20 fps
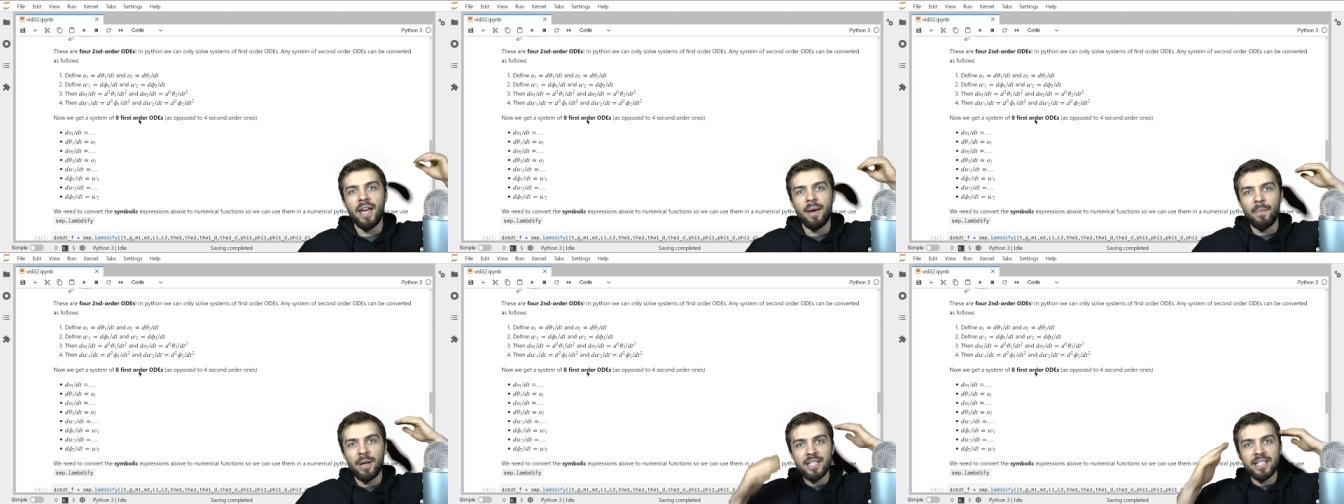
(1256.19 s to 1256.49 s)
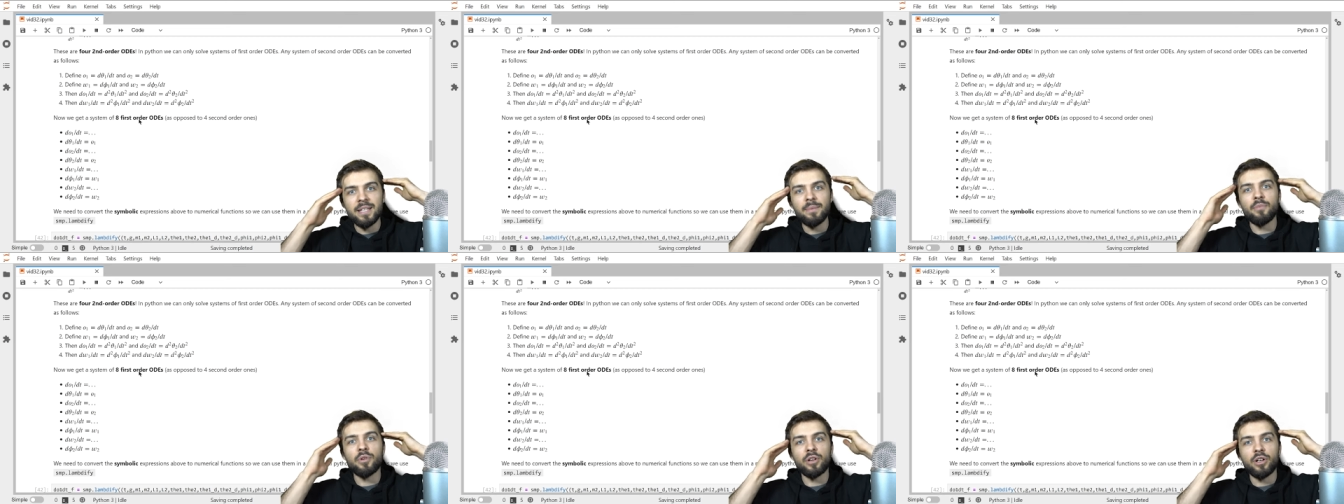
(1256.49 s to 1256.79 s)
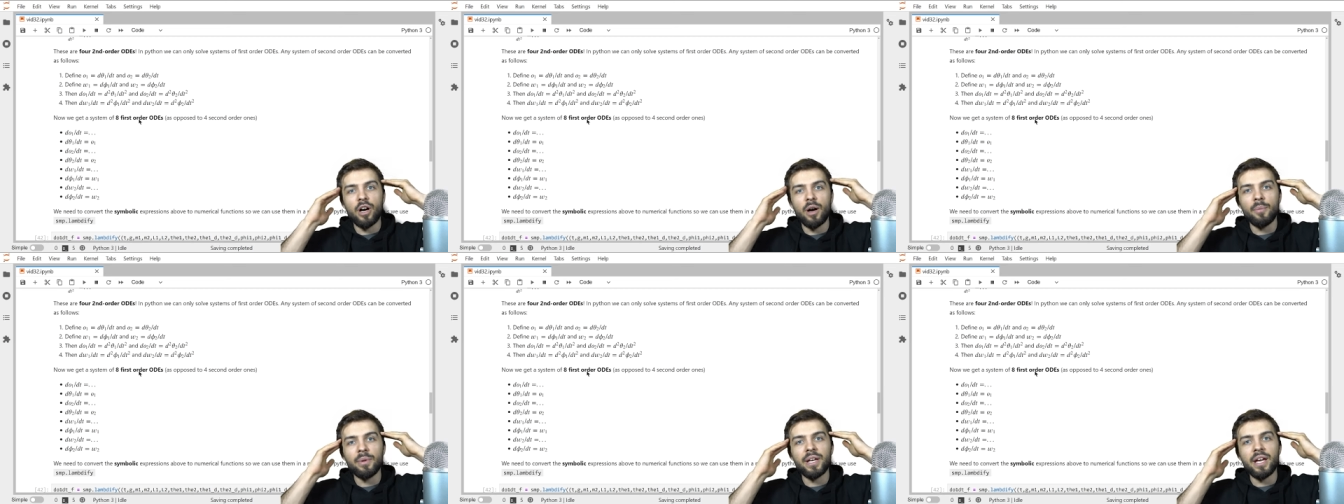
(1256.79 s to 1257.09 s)
It might seem more
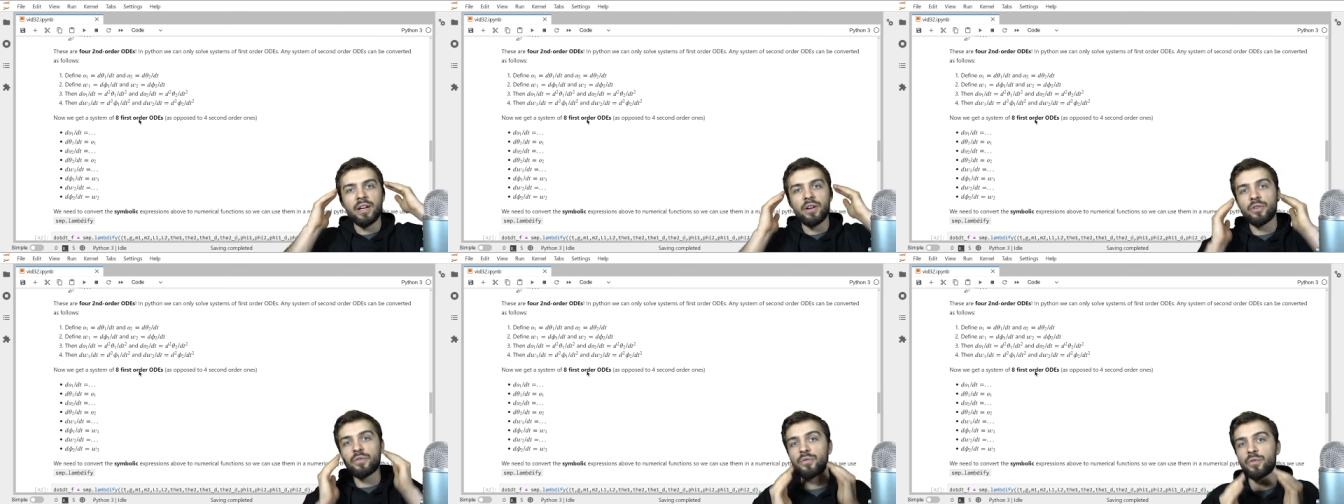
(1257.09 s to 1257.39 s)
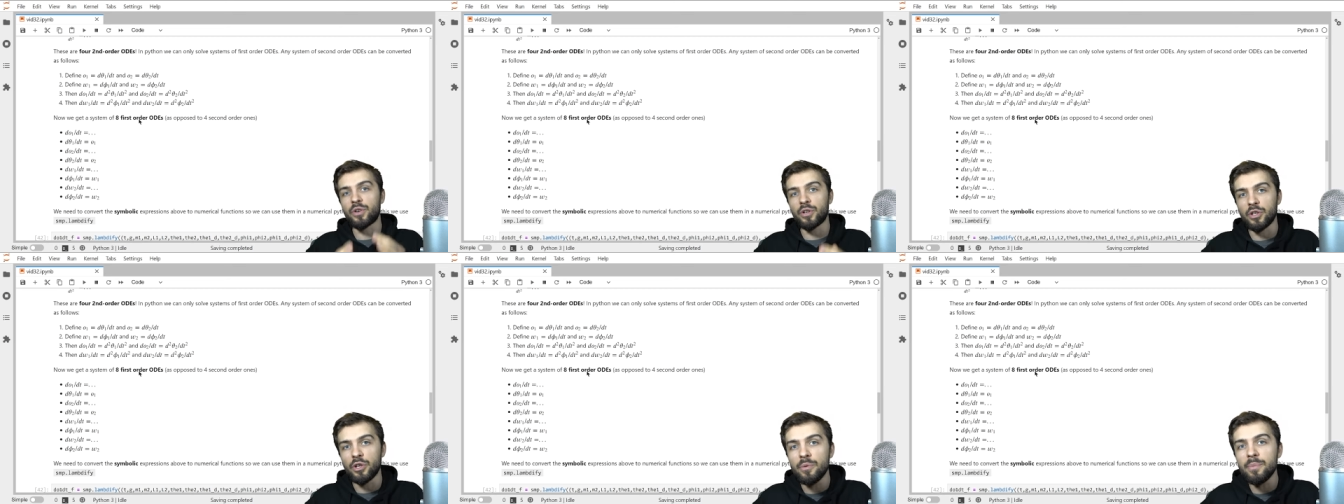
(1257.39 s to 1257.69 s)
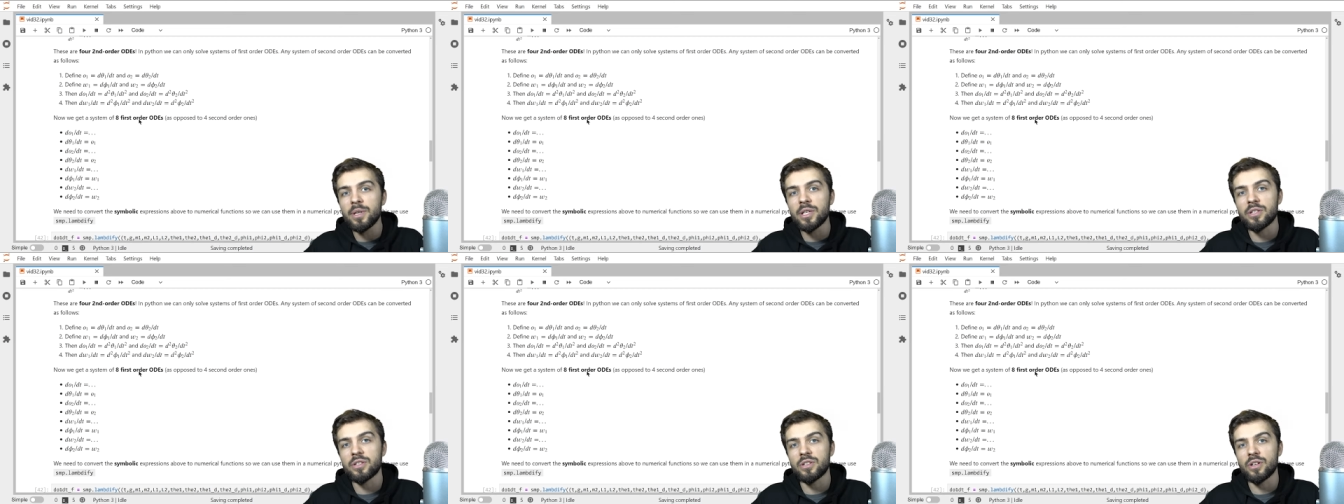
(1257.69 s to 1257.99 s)
complicated for a
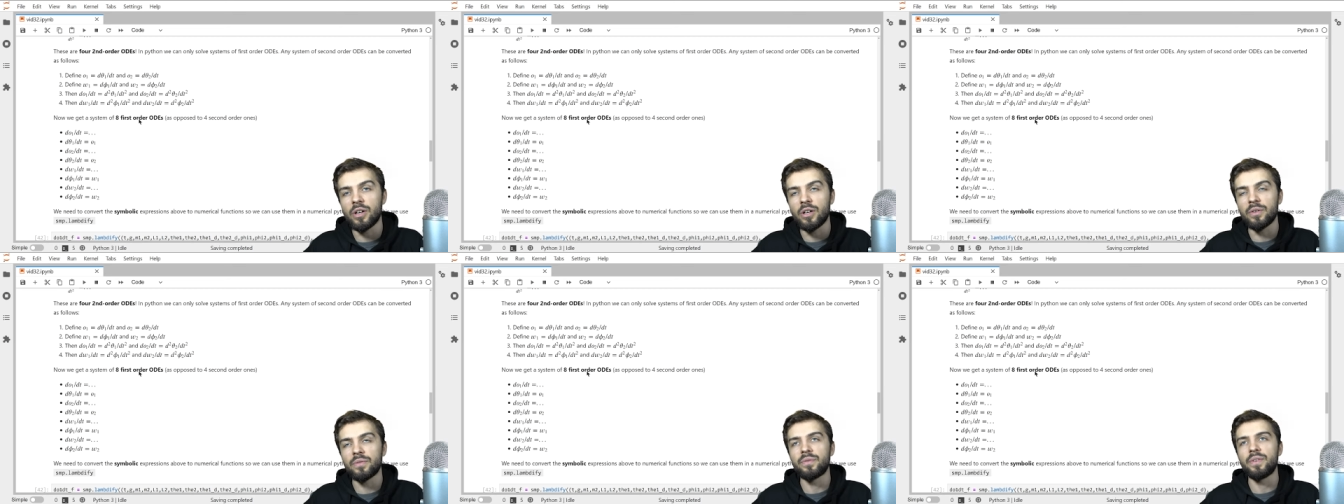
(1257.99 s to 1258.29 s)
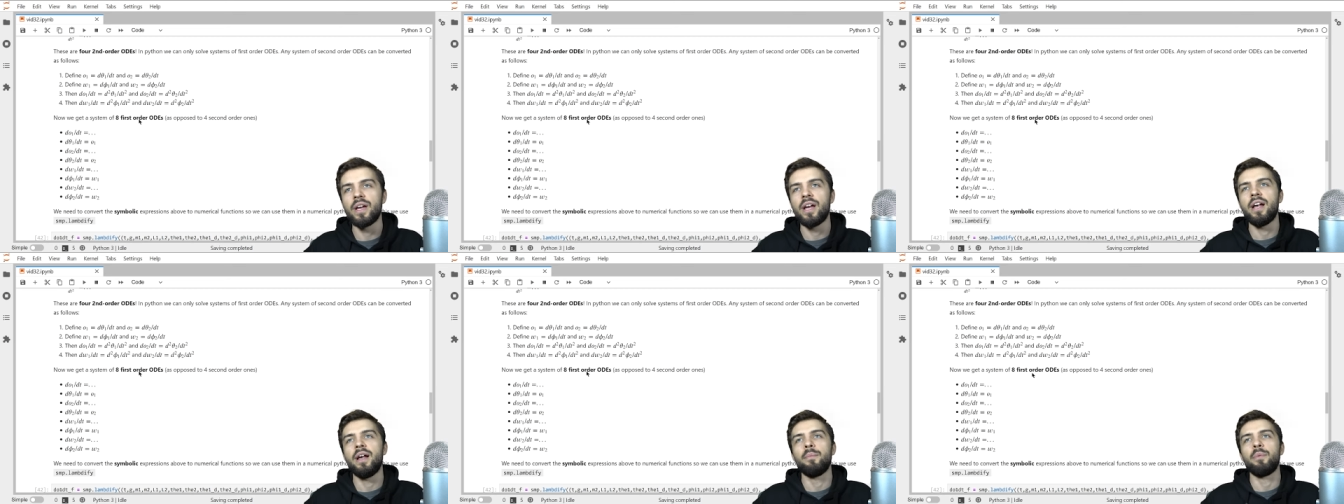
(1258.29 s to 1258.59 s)
human to solve,